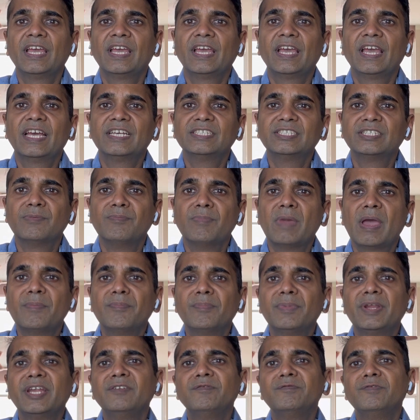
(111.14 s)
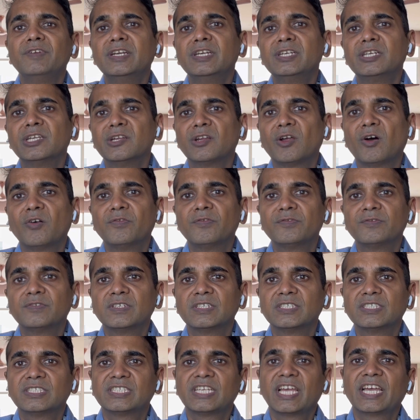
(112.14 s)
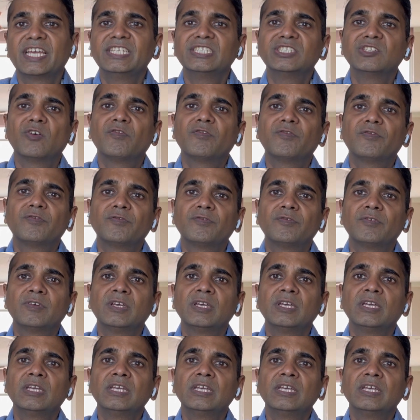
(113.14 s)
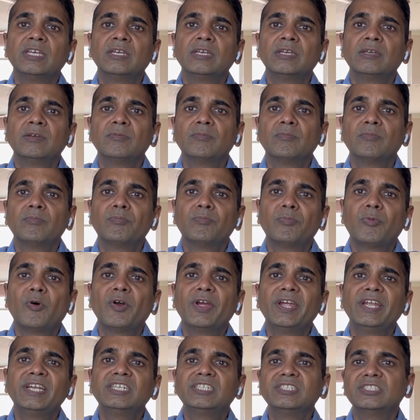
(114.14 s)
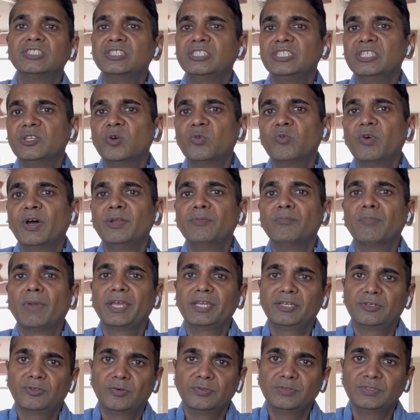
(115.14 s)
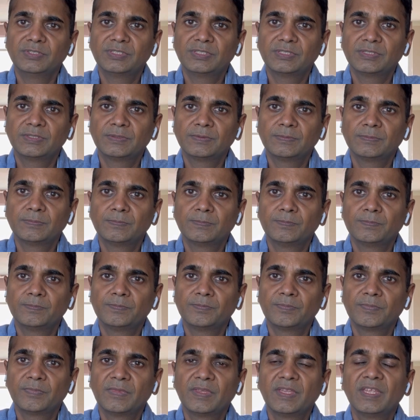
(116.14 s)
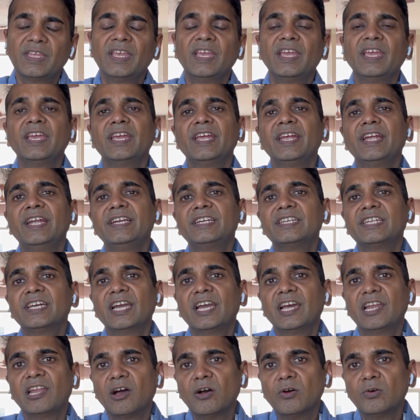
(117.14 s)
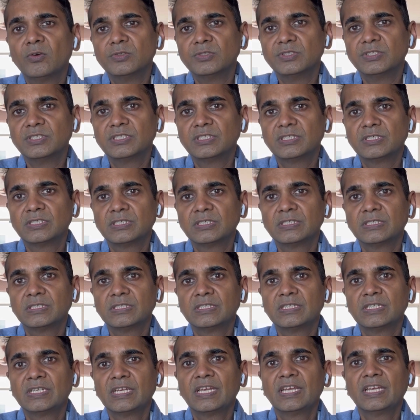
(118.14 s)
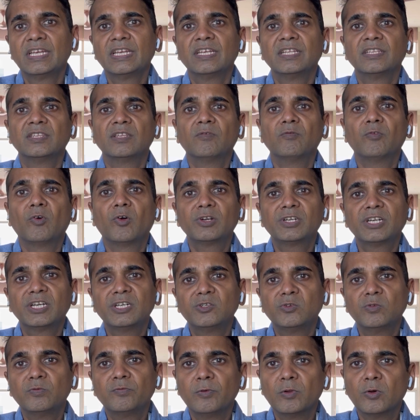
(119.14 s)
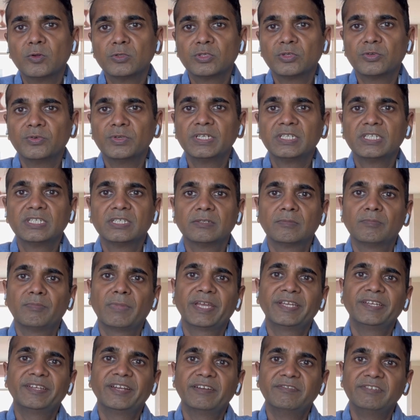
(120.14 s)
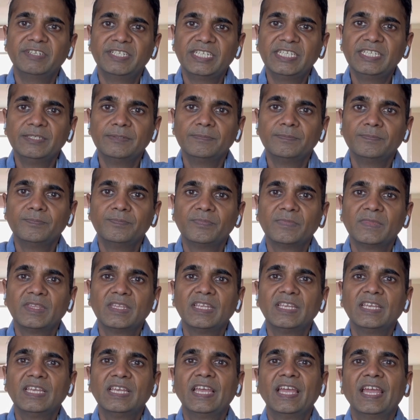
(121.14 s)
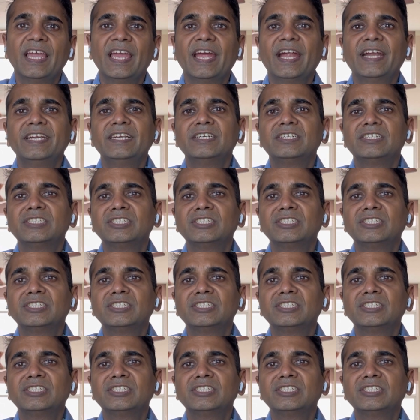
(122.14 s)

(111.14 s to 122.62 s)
has a membrane filter of size of 0.01 microns. It allows the water to flow through it by gravity, and it